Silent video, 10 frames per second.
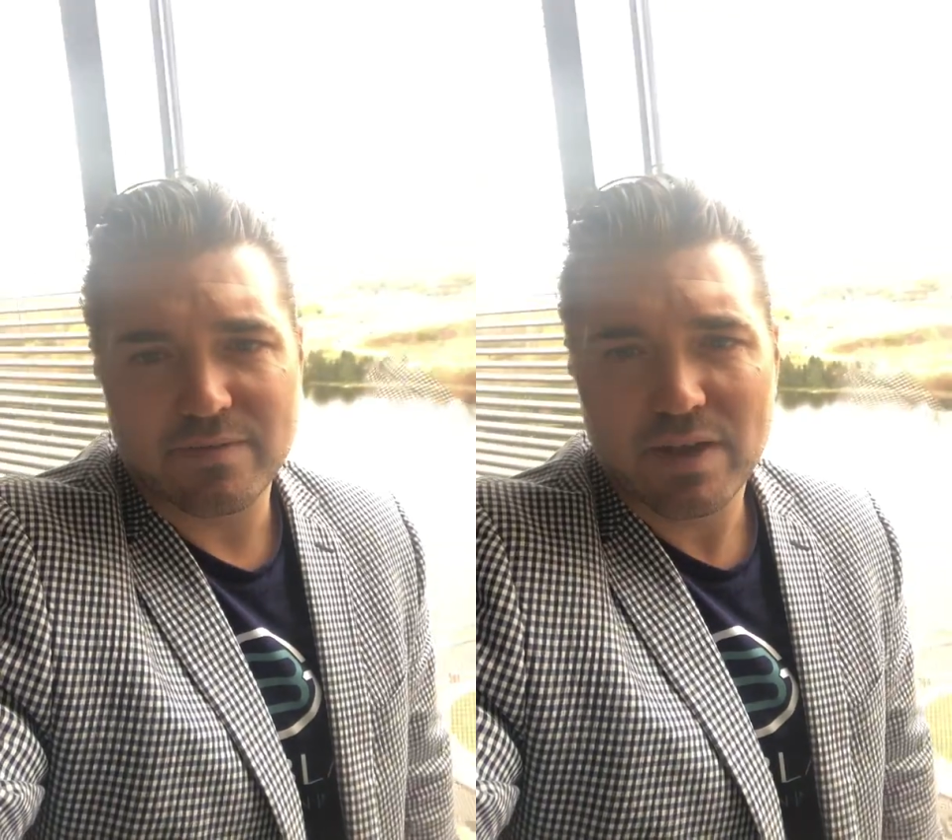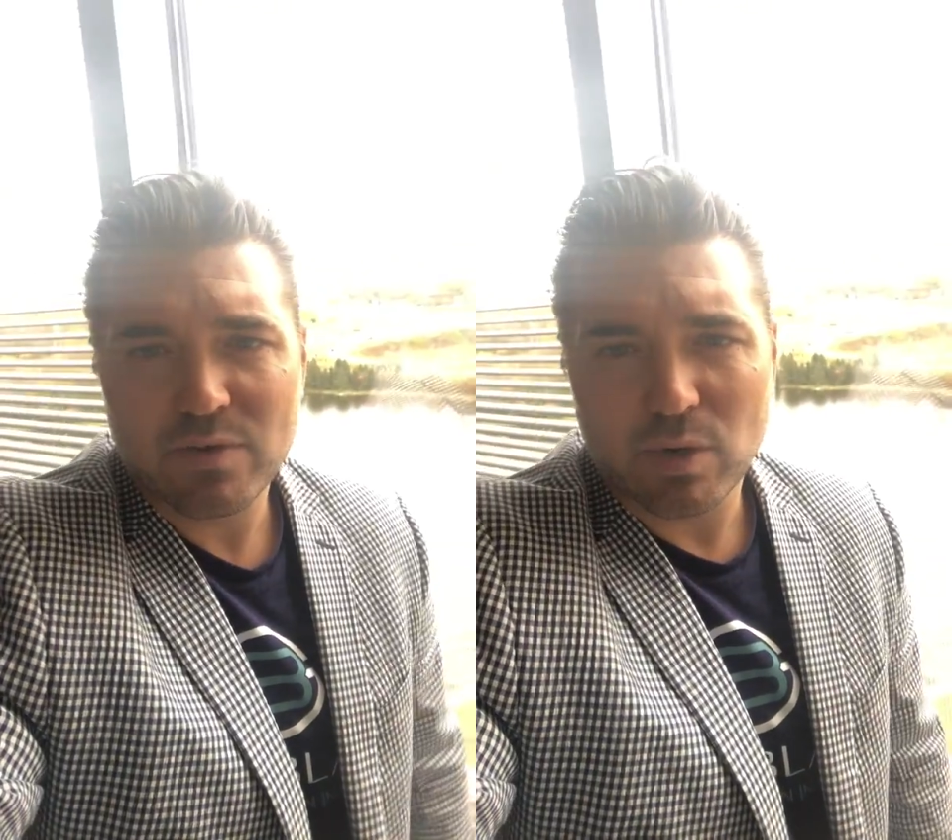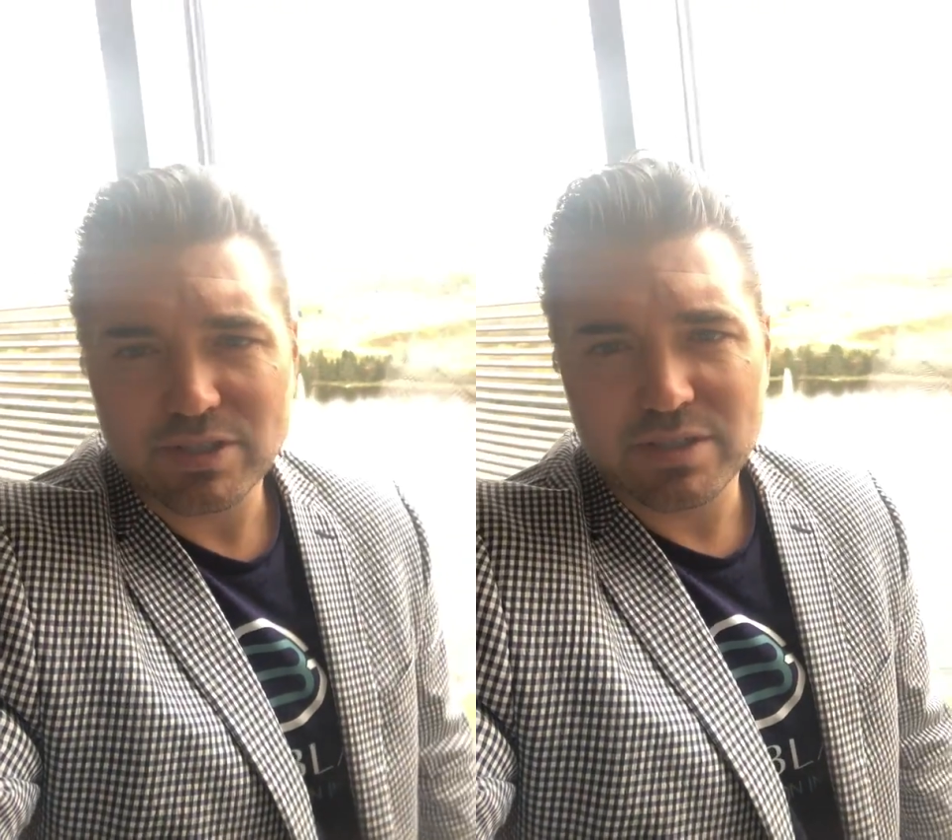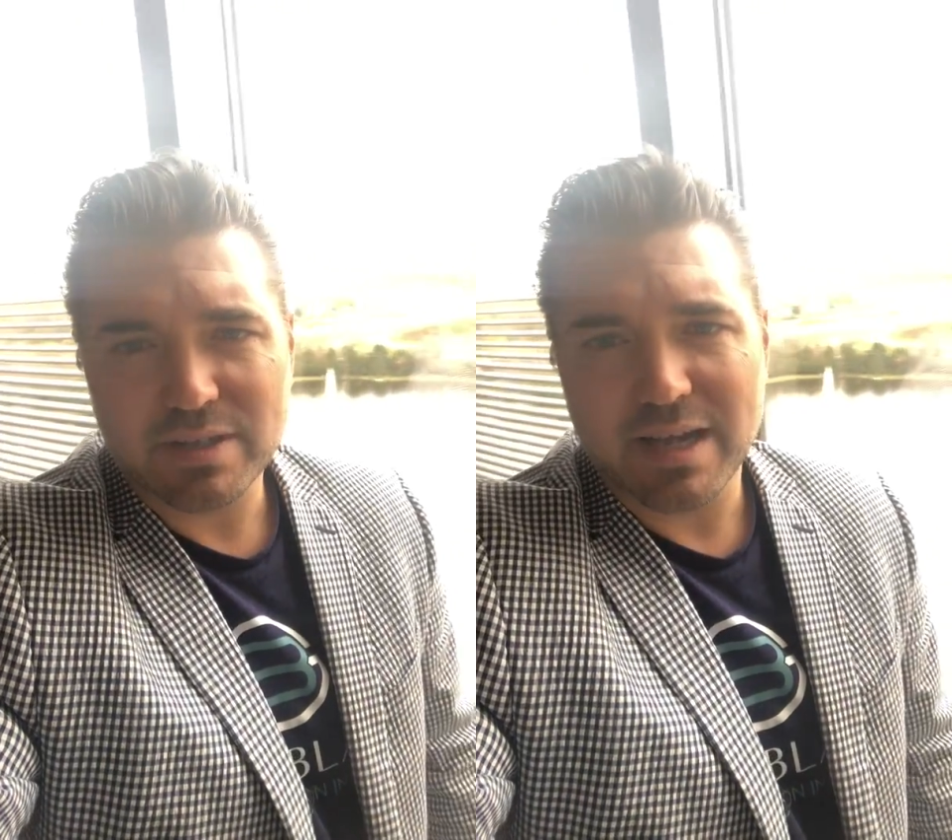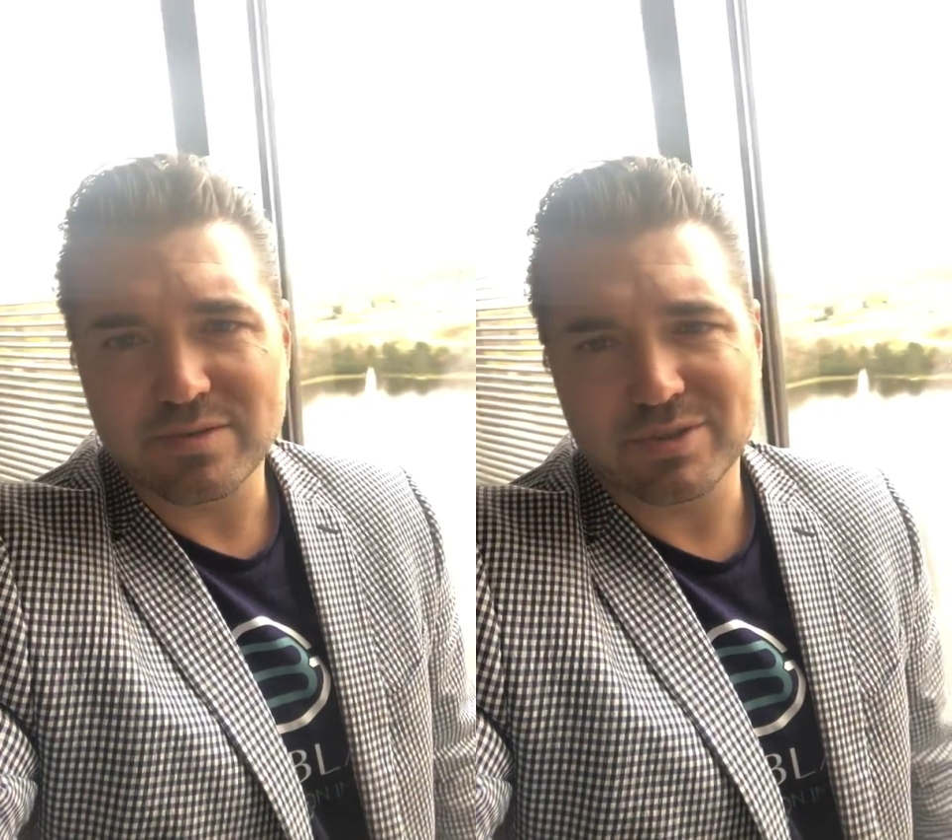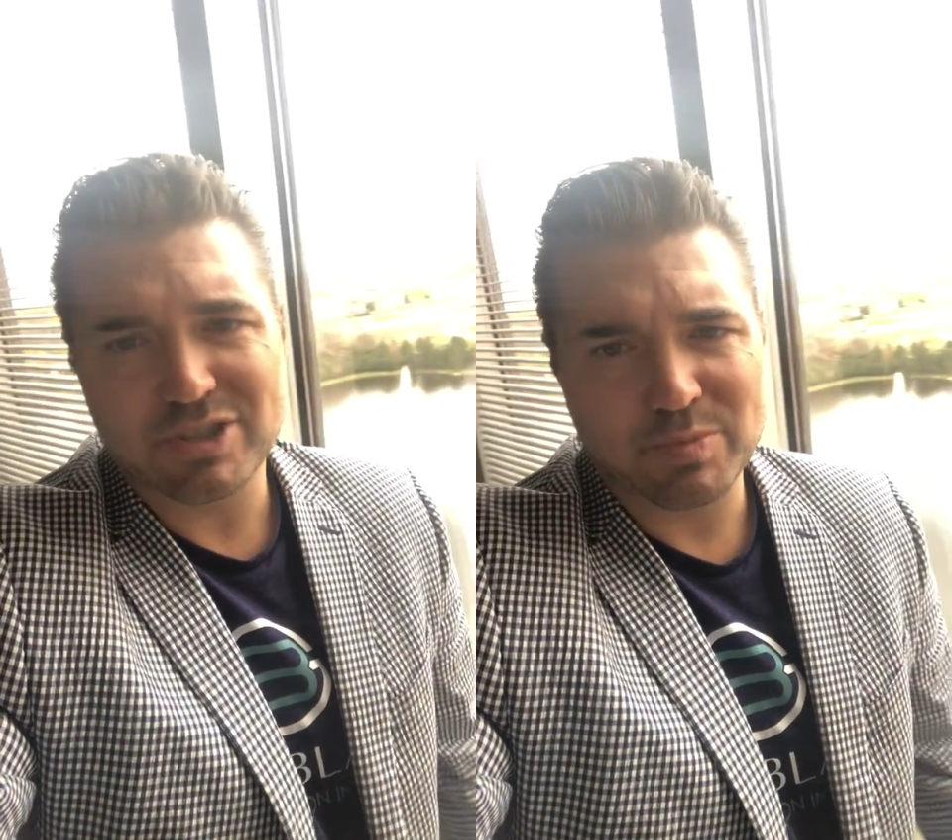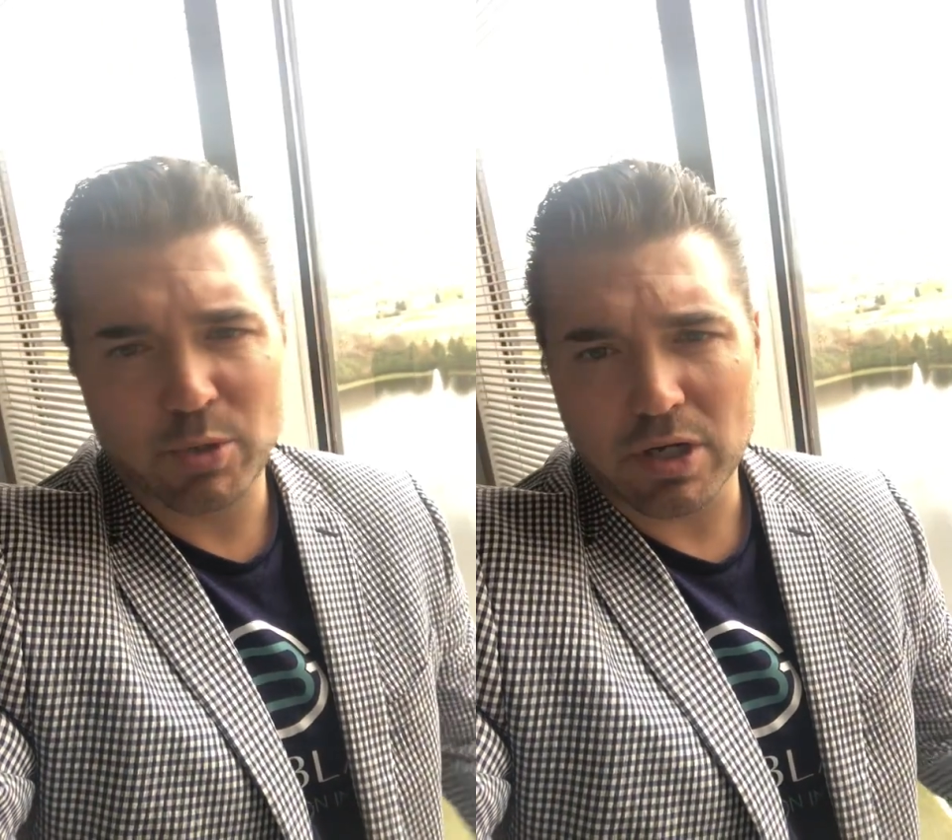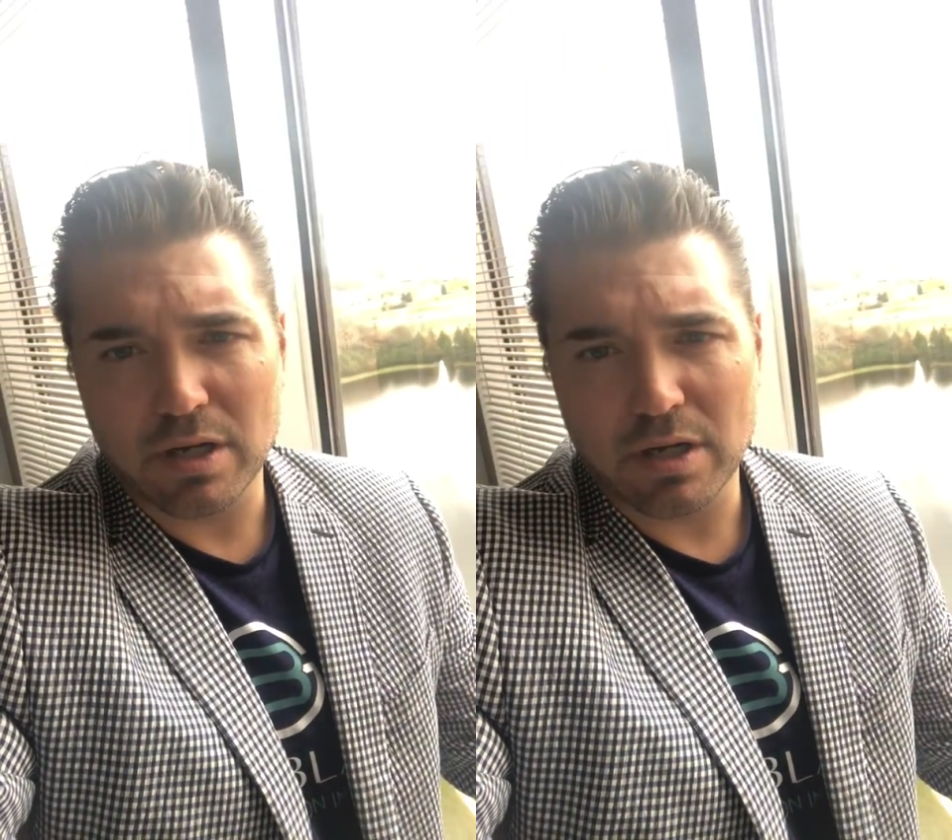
if you have questions, guys, let's just book